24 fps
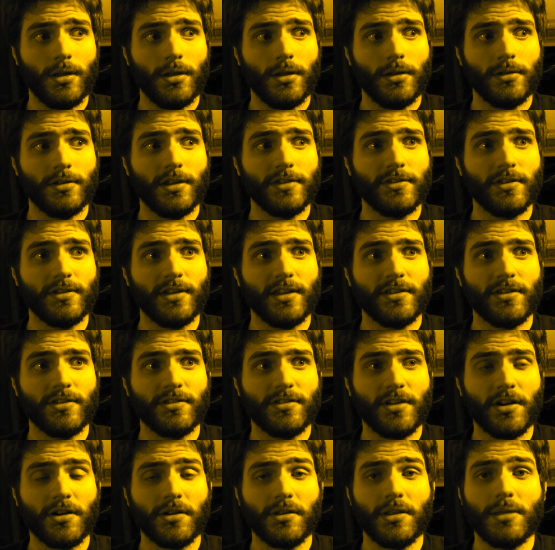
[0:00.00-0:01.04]
doesn't
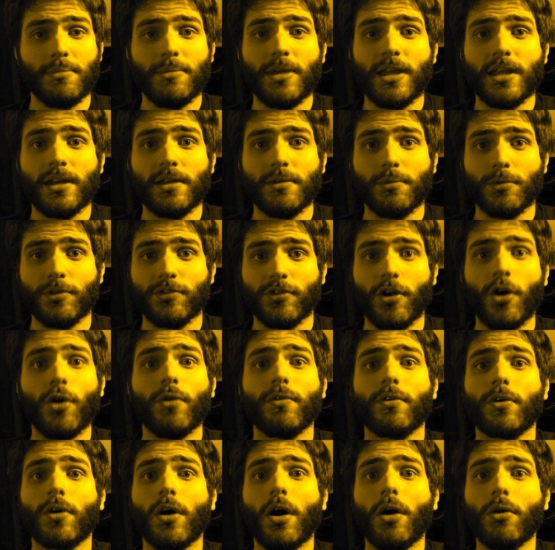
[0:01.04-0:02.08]
necessarily mean it was
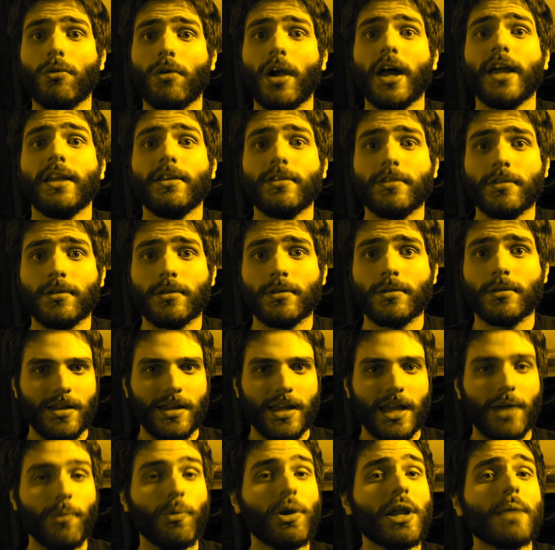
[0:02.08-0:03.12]
overall right.
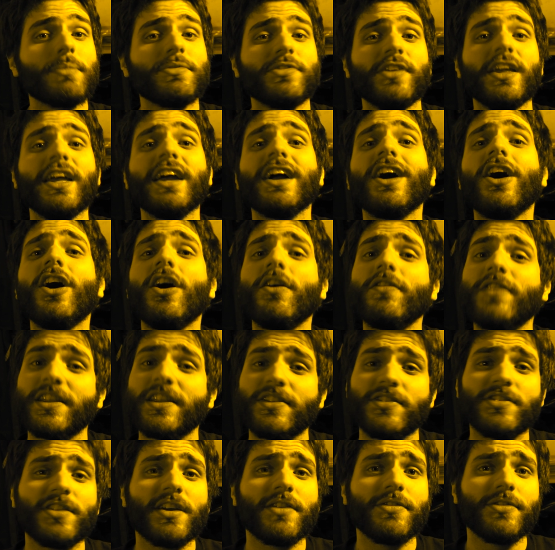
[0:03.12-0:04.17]
And when I'm saying all of
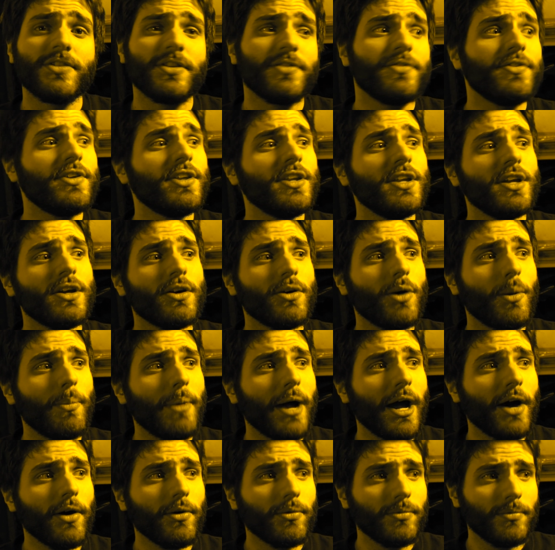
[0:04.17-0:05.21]
stuff in the video
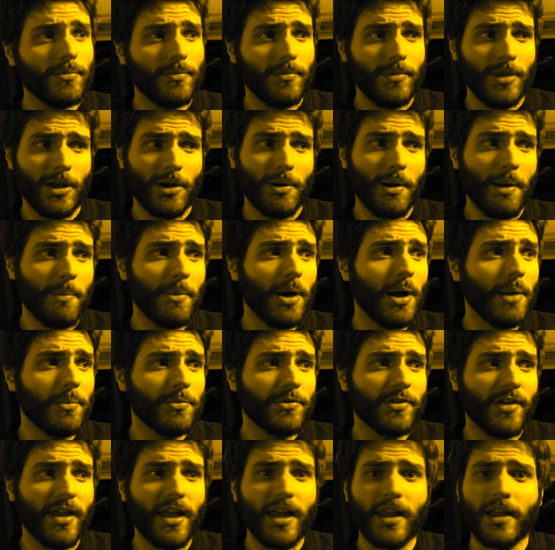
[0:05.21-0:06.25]
about, my mom
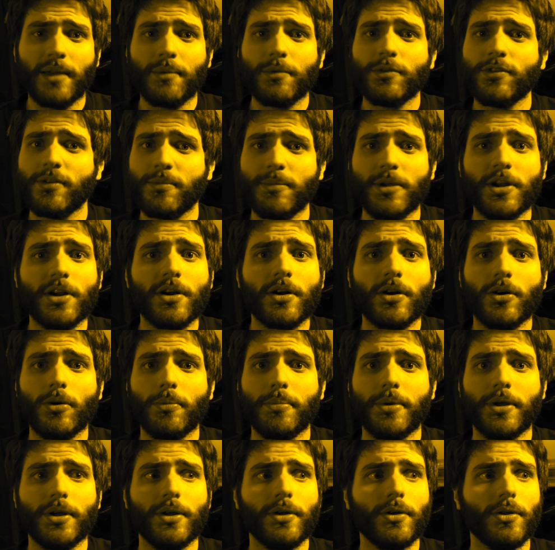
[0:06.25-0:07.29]
saying it was a miracle
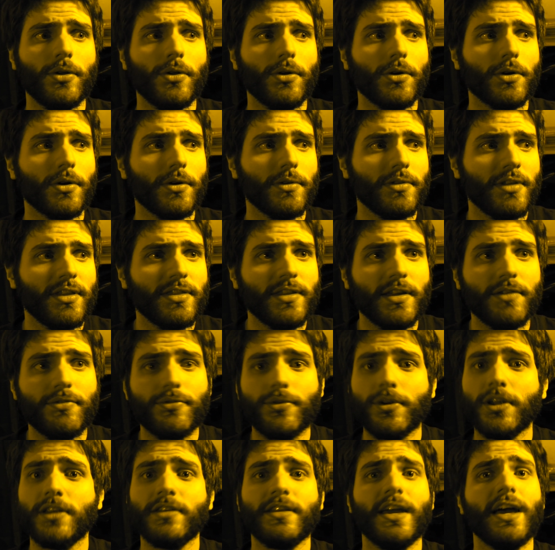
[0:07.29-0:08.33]
pill or that they
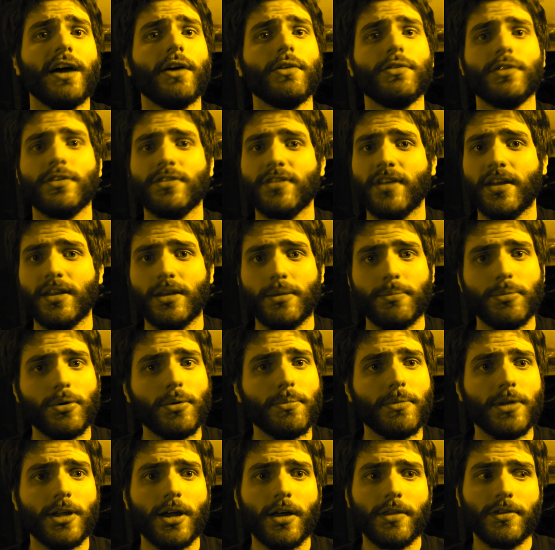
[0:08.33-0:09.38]
freaked out and decided to put
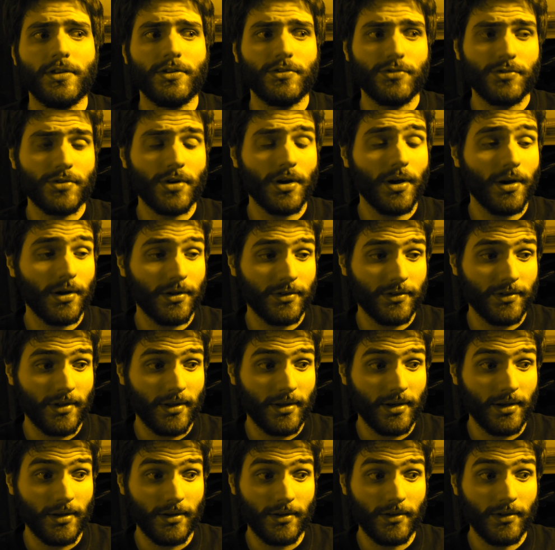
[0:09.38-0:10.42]
me on these drugs
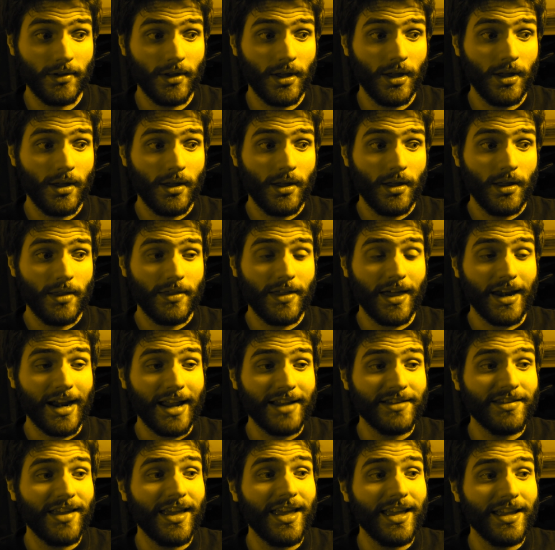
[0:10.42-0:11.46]
and that I
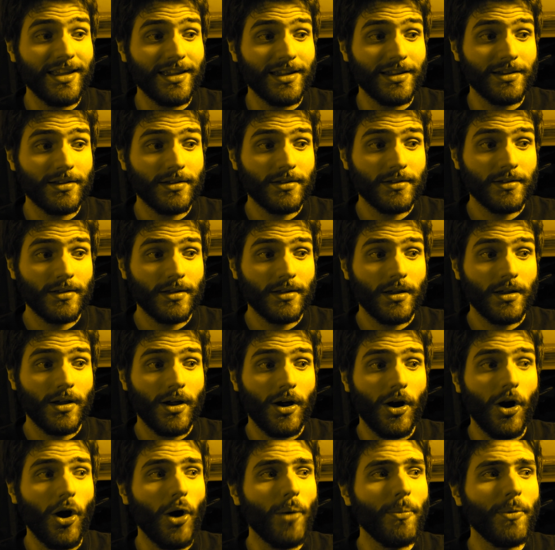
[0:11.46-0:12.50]
take it
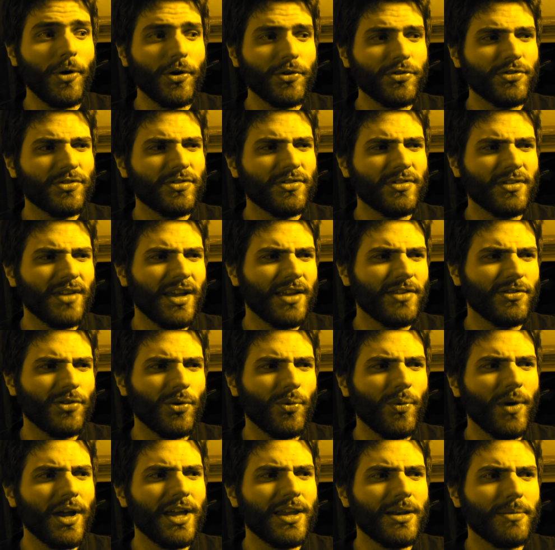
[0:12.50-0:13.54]
almost as a
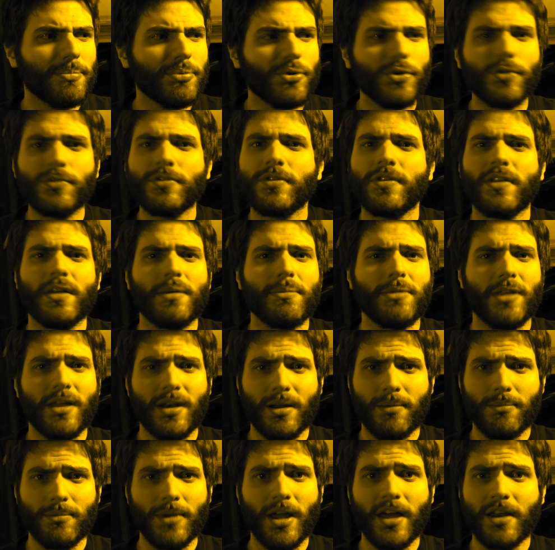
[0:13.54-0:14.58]
way to prove to them that
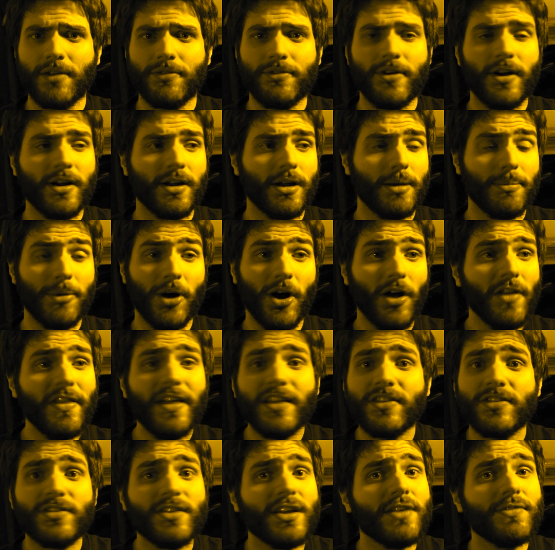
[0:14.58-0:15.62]
I'm not a fuck up, all
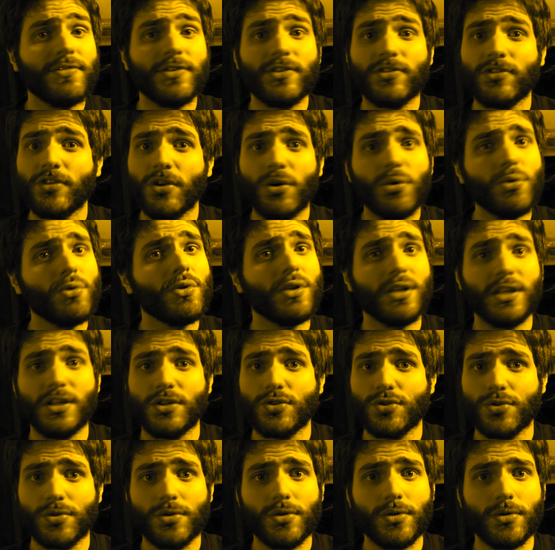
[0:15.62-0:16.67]
that stuff is totally
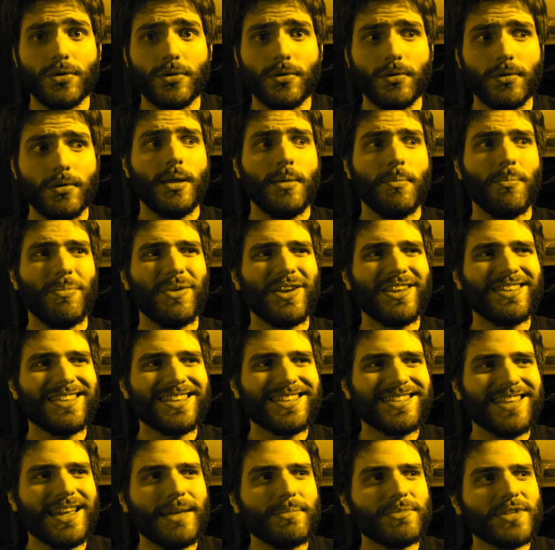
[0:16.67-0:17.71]
true. But at the
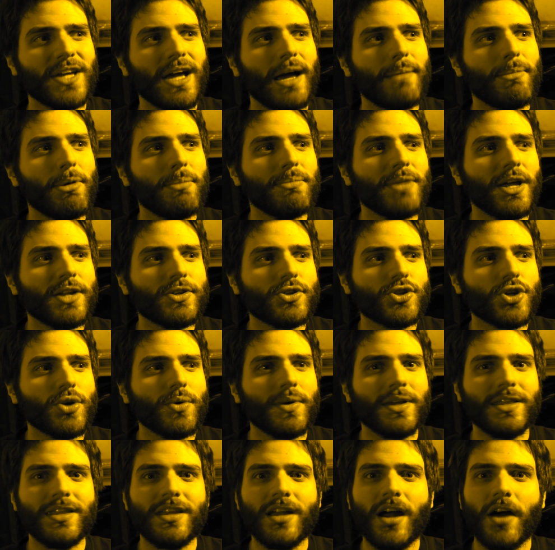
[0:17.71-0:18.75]
same time, I'm not
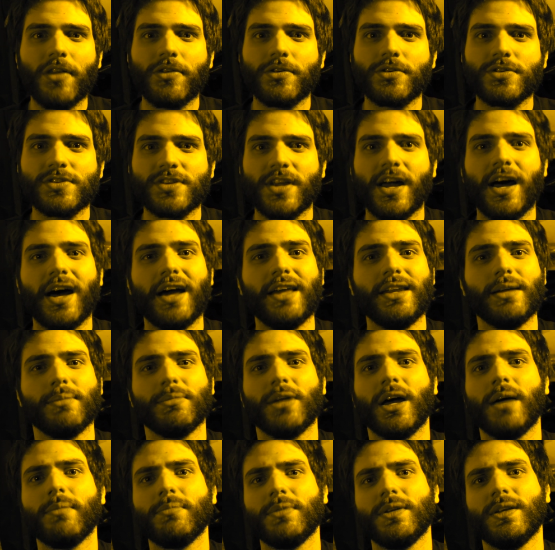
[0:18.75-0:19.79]
showing the other side. I'm
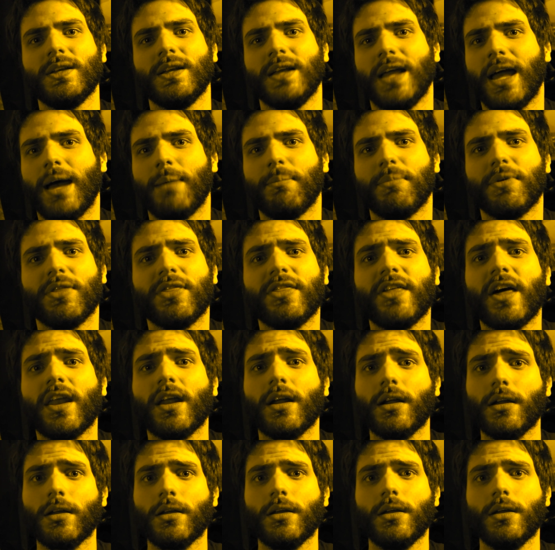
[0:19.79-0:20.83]
not being empathetic.